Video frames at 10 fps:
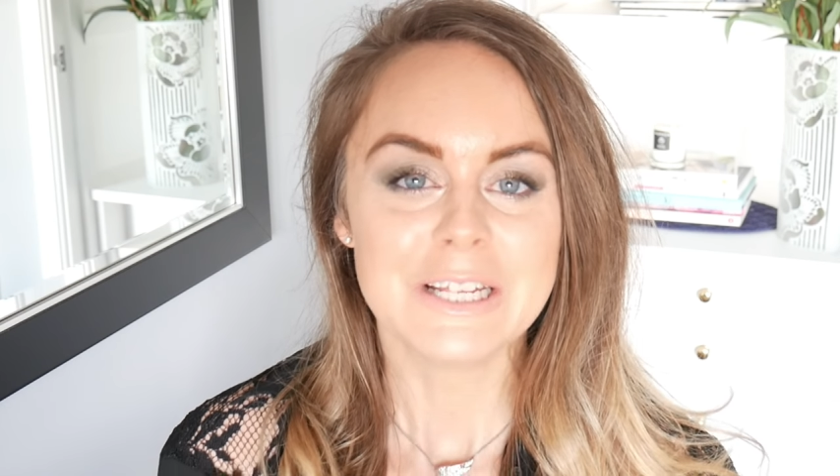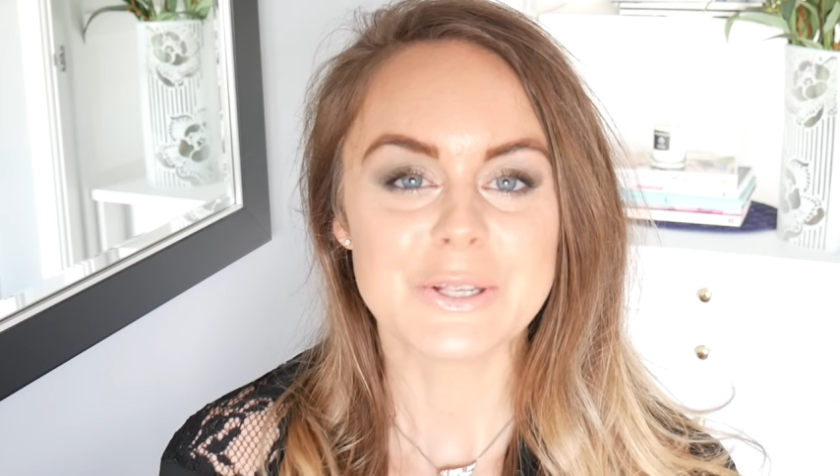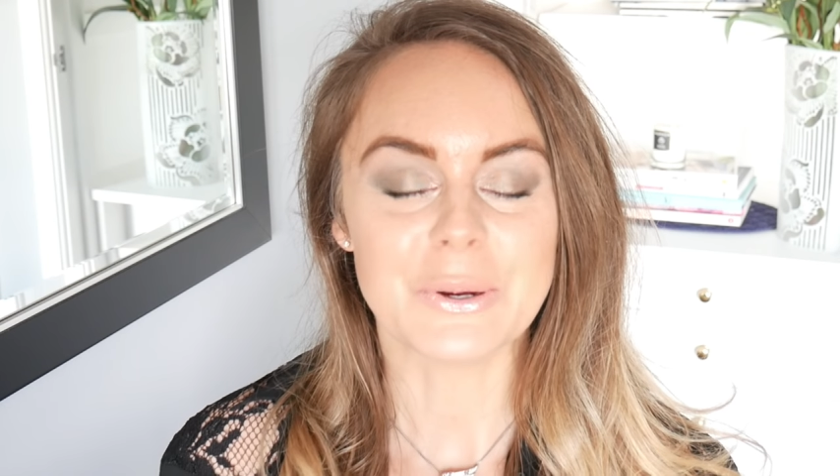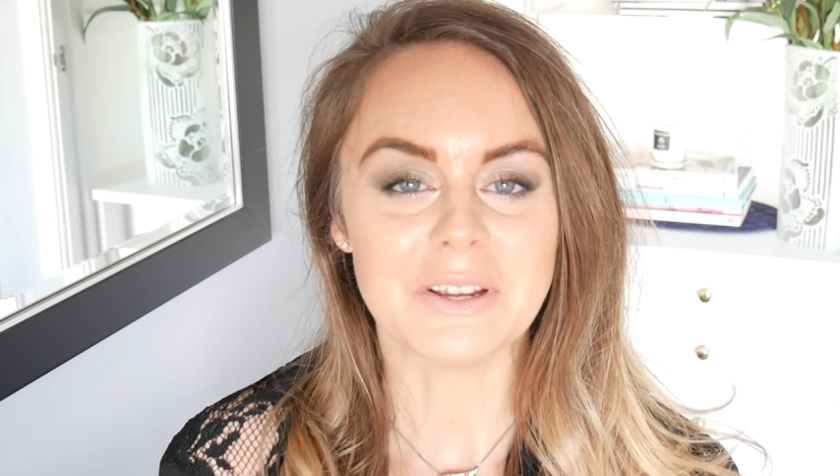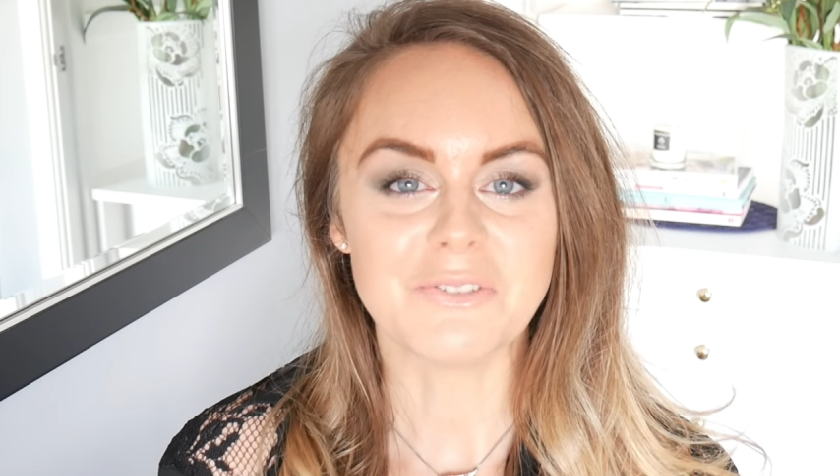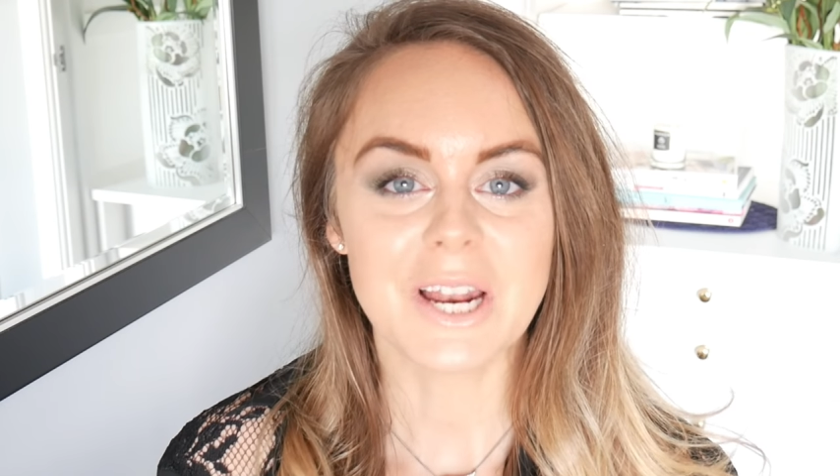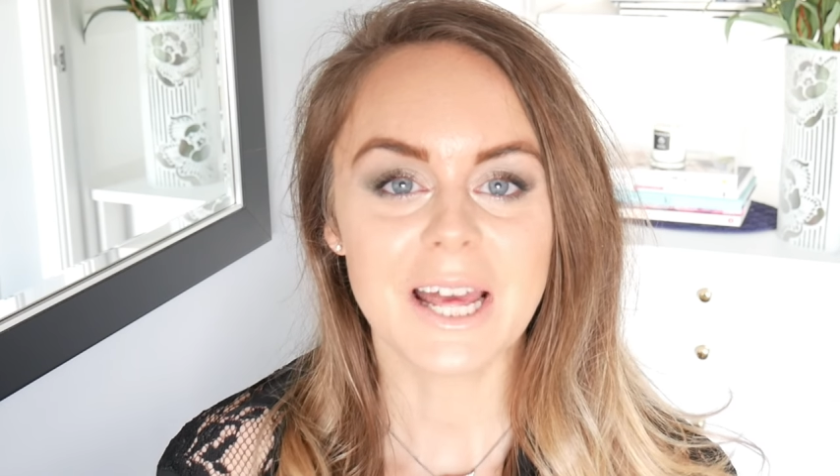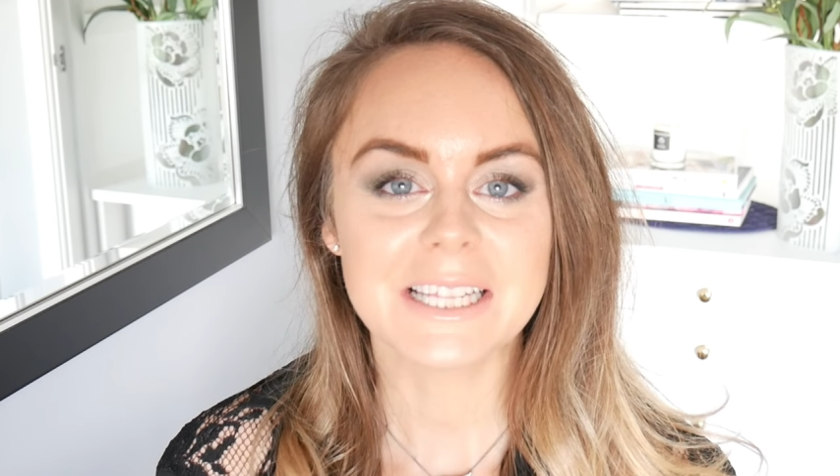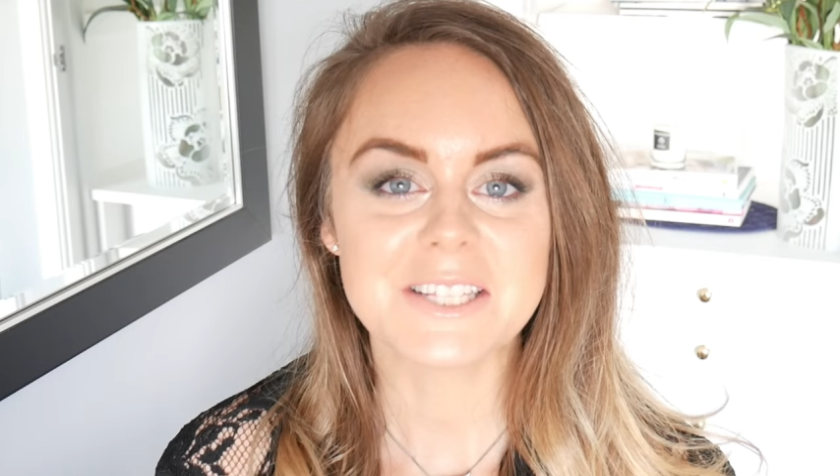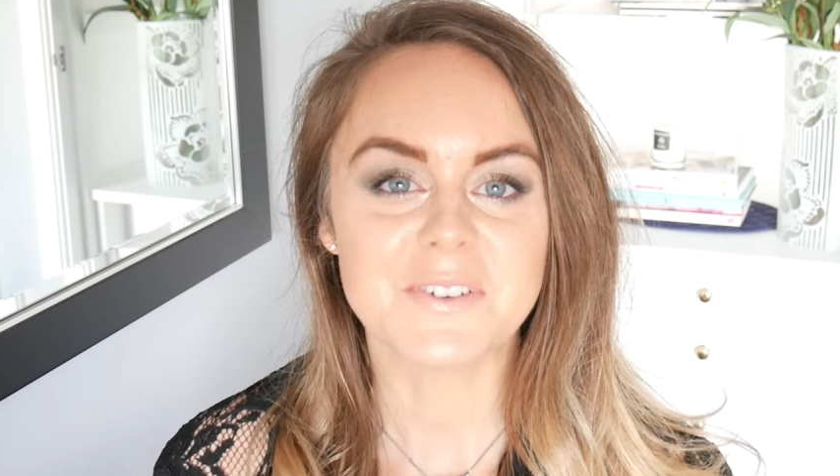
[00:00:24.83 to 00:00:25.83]
So if you
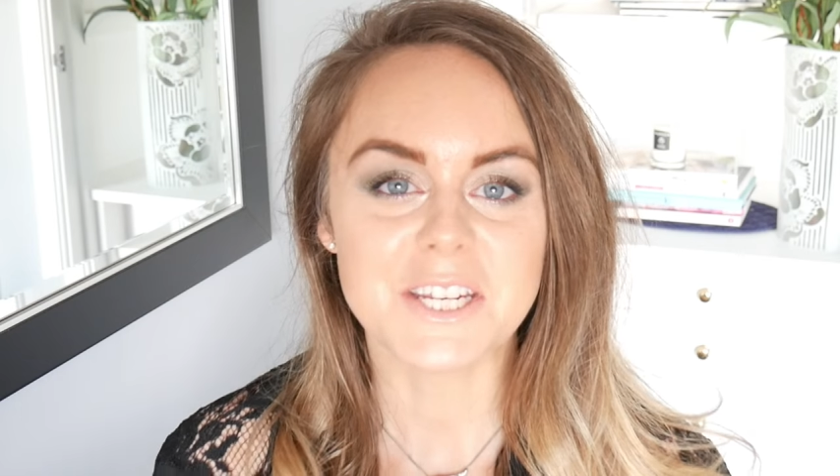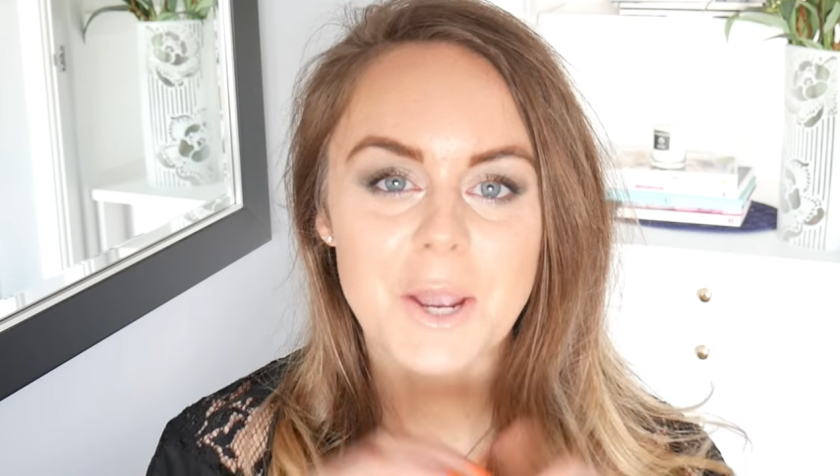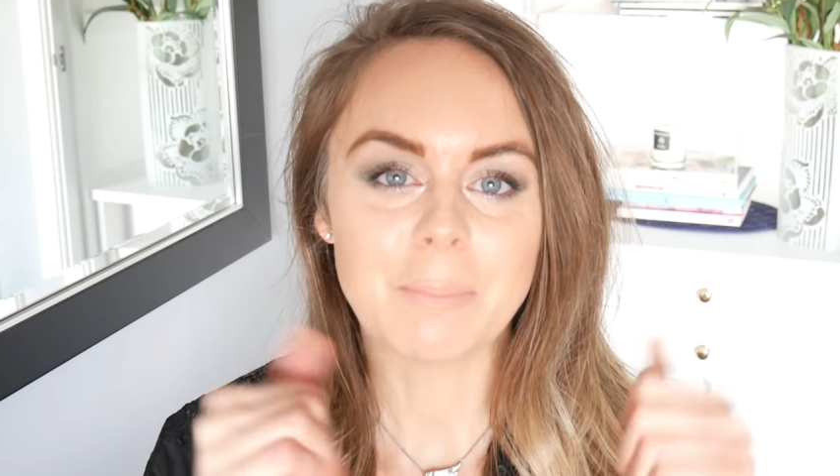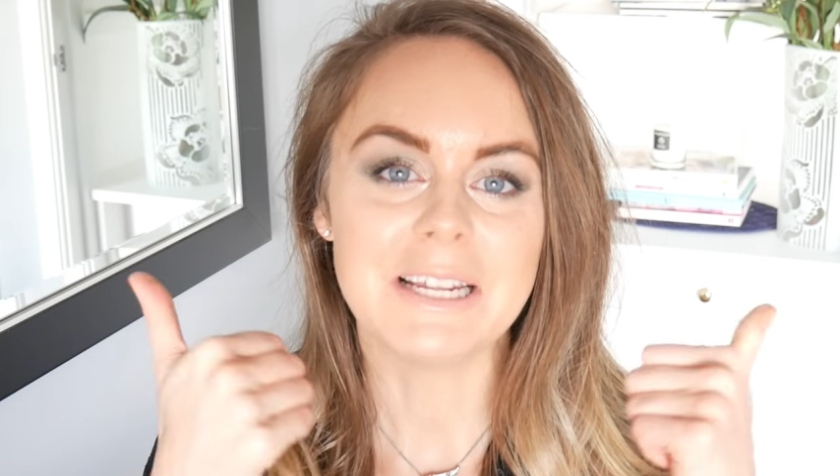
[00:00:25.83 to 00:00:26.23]
like this video,